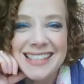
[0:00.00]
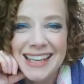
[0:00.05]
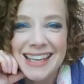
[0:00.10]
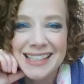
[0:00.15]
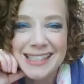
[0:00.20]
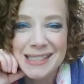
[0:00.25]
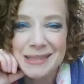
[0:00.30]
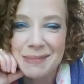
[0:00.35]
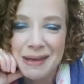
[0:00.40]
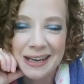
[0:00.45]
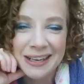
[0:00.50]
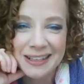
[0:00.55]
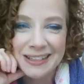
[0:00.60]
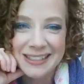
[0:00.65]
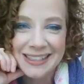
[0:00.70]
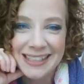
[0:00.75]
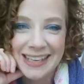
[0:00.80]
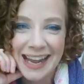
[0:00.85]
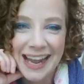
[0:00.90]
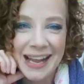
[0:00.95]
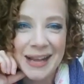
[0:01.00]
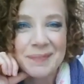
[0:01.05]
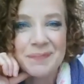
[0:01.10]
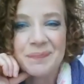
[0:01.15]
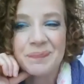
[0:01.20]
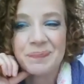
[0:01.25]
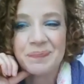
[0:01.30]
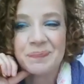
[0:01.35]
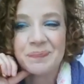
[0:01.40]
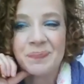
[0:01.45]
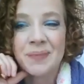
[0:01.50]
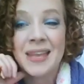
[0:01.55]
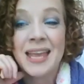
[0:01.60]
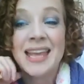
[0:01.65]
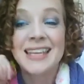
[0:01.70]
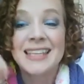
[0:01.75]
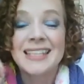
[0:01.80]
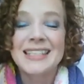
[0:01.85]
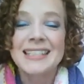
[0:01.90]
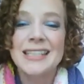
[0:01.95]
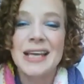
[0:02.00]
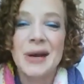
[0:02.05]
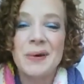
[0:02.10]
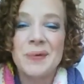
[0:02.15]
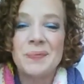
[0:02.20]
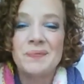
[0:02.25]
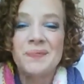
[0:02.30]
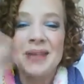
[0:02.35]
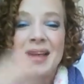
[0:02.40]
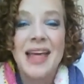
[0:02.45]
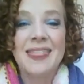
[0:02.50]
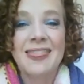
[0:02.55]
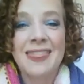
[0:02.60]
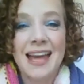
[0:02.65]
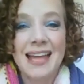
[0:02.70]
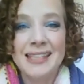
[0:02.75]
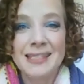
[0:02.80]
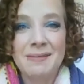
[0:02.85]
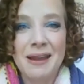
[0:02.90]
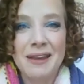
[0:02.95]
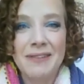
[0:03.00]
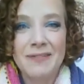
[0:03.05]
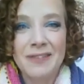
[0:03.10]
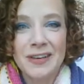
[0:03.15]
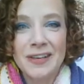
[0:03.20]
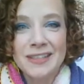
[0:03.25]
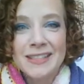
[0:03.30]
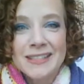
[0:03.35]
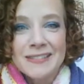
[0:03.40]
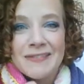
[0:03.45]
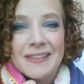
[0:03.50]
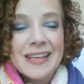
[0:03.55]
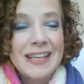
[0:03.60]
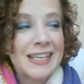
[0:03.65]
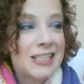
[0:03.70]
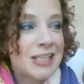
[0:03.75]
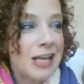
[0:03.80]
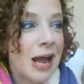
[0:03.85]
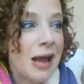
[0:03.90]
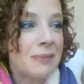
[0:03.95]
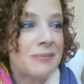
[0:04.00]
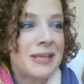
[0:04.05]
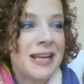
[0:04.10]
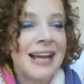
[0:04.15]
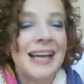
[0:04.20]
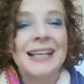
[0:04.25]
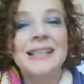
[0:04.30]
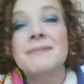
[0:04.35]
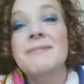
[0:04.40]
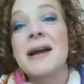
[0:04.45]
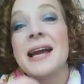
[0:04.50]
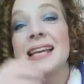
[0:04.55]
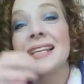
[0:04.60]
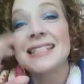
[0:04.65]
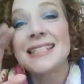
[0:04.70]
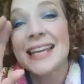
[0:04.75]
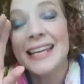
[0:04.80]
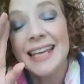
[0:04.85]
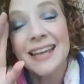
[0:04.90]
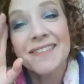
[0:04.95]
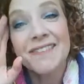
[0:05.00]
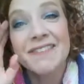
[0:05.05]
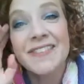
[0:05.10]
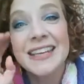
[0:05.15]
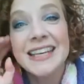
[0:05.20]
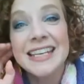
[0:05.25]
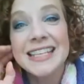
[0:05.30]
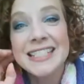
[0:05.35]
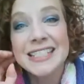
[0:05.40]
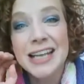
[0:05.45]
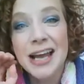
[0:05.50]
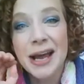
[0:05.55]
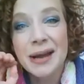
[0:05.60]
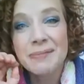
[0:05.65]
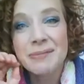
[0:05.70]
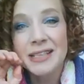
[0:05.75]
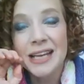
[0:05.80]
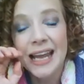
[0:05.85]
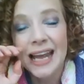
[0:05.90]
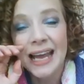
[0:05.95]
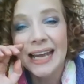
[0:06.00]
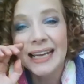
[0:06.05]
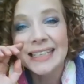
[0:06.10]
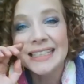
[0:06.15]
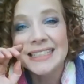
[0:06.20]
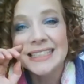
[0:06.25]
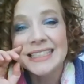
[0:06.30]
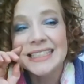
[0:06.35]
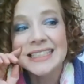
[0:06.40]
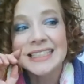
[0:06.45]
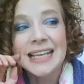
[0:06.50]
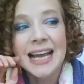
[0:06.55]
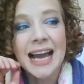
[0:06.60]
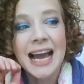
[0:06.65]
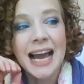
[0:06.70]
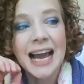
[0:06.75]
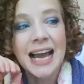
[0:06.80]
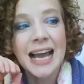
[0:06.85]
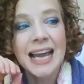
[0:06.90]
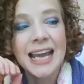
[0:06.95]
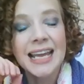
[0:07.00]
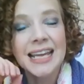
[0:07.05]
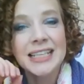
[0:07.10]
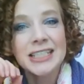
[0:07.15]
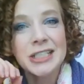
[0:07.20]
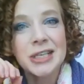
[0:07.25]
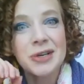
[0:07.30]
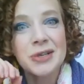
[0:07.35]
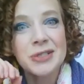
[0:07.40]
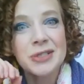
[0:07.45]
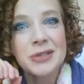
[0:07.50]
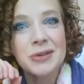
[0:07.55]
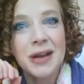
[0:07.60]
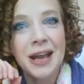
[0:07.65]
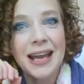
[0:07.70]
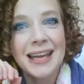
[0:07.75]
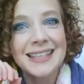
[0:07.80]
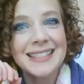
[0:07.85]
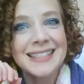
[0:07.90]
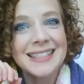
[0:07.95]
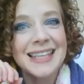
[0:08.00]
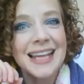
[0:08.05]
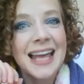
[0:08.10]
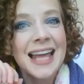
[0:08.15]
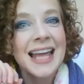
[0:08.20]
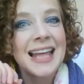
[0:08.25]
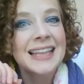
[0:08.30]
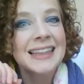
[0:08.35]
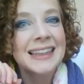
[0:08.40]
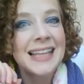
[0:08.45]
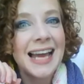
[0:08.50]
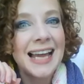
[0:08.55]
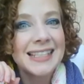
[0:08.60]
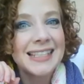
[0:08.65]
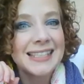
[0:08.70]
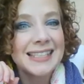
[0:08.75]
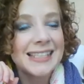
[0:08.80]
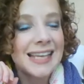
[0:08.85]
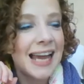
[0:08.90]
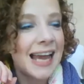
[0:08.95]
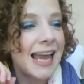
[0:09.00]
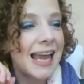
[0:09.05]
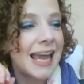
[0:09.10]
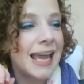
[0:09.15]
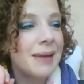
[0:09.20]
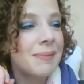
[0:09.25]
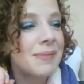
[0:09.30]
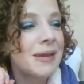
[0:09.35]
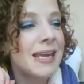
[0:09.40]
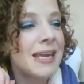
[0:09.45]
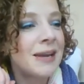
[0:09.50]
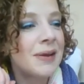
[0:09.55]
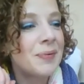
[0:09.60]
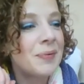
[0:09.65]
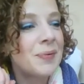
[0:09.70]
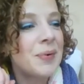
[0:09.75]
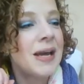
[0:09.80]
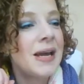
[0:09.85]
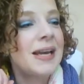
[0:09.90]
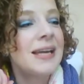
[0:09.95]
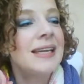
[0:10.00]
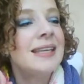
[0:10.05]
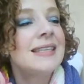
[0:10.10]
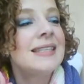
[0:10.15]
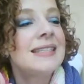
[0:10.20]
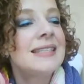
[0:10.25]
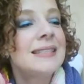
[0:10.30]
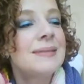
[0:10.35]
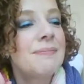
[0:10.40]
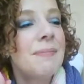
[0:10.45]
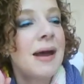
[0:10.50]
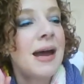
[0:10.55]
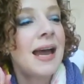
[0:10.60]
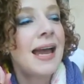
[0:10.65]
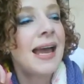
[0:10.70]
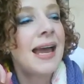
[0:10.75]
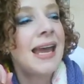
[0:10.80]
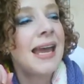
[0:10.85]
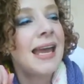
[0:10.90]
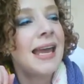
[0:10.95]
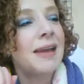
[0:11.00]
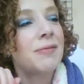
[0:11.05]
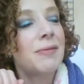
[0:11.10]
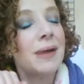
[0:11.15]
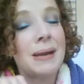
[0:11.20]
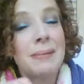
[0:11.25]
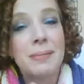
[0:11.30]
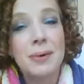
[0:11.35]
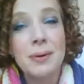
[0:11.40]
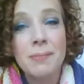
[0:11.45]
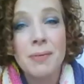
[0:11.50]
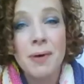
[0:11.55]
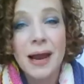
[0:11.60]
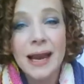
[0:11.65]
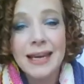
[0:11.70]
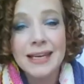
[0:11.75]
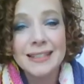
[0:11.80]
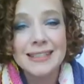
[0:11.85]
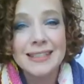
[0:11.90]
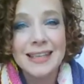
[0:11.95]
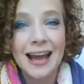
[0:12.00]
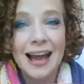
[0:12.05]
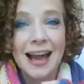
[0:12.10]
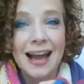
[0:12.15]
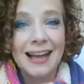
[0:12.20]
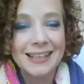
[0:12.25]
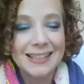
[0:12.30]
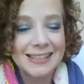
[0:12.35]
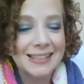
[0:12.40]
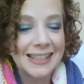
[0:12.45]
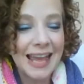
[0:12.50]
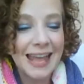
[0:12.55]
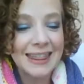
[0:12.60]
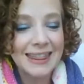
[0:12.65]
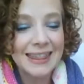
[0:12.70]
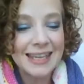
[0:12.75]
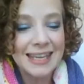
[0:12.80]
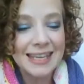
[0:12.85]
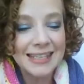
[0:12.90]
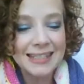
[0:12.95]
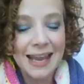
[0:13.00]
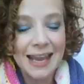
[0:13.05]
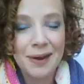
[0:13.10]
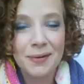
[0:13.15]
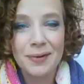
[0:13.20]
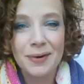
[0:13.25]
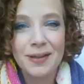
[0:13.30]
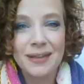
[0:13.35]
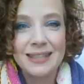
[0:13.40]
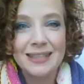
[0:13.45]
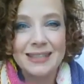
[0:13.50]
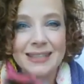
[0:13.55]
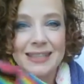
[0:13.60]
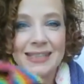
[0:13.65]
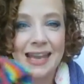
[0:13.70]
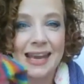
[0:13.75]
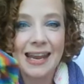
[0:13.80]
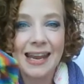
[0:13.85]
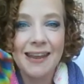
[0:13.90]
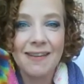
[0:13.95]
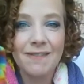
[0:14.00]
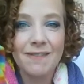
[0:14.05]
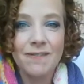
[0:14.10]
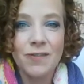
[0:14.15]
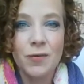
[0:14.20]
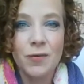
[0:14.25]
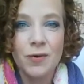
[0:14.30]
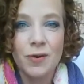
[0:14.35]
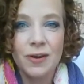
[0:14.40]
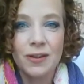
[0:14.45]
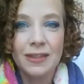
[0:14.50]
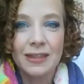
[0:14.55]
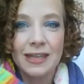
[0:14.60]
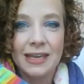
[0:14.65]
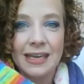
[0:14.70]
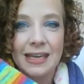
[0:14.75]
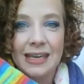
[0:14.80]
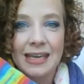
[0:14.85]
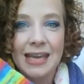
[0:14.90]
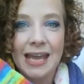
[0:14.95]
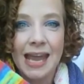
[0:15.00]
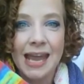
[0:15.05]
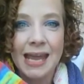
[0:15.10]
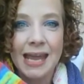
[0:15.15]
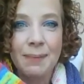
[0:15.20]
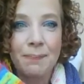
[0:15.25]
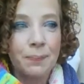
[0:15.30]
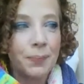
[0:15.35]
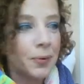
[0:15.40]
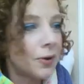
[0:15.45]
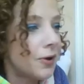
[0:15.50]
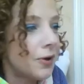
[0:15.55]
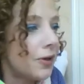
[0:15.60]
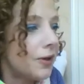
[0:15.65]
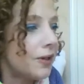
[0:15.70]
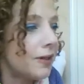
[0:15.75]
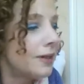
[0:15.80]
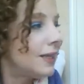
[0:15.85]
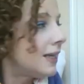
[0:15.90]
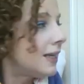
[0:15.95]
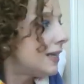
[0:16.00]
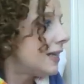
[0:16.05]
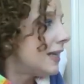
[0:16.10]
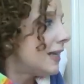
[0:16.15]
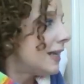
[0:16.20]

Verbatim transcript: tons better today. So that's my first finished object. My second finished object, I showed you guys last time. It was my Rainbow Bright socks, and these I was knitting for the April